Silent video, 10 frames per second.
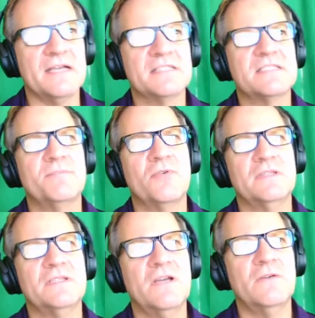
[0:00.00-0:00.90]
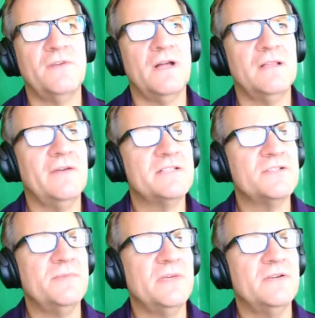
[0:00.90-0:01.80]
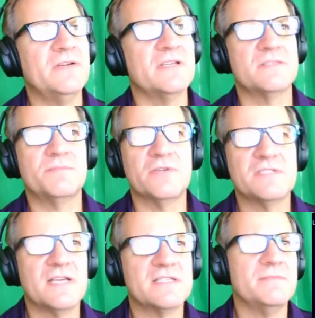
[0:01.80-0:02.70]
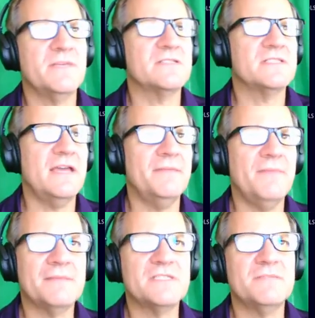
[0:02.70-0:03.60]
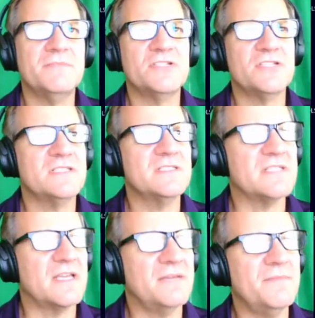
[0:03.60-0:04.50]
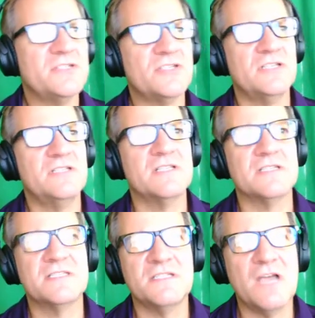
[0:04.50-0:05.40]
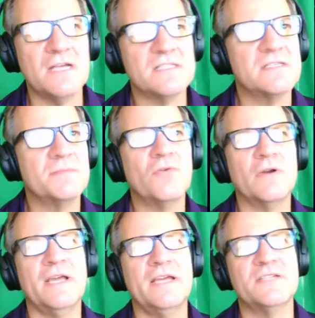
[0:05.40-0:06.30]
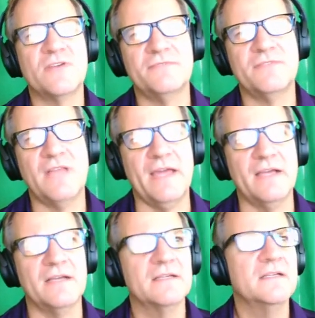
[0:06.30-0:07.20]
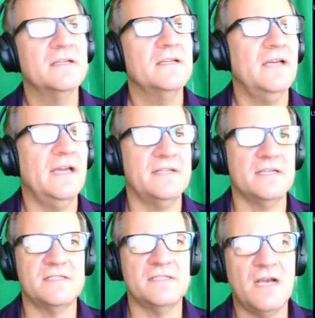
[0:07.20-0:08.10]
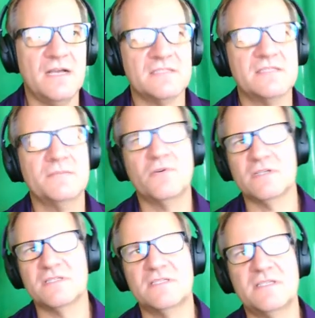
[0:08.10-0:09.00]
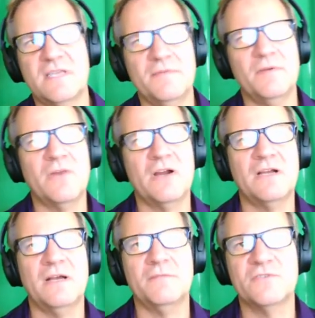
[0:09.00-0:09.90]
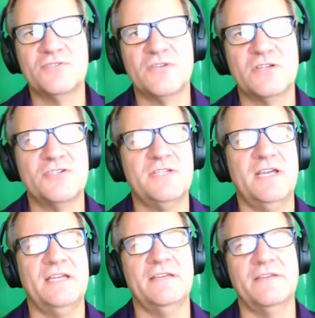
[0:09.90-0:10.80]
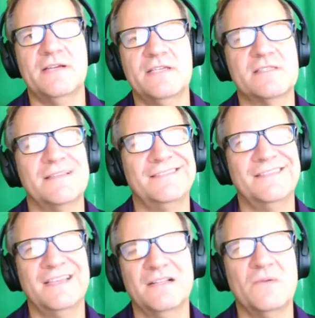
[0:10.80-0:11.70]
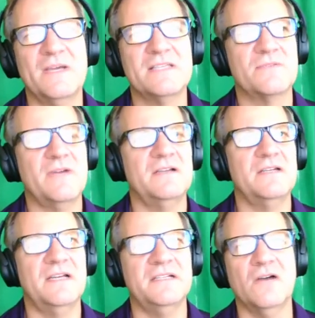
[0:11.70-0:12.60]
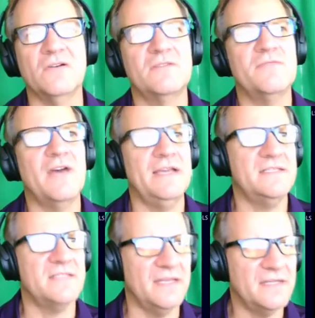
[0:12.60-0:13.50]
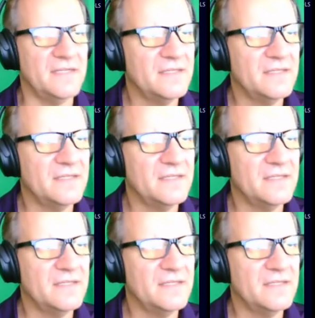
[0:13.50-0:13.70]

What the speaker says: does support the nofollow attribute. It supports XML sitemap submissions. Like I mentioned, does not support hreflang. It does not support schema markup for structured data. There is little ways around it. I don't advise it.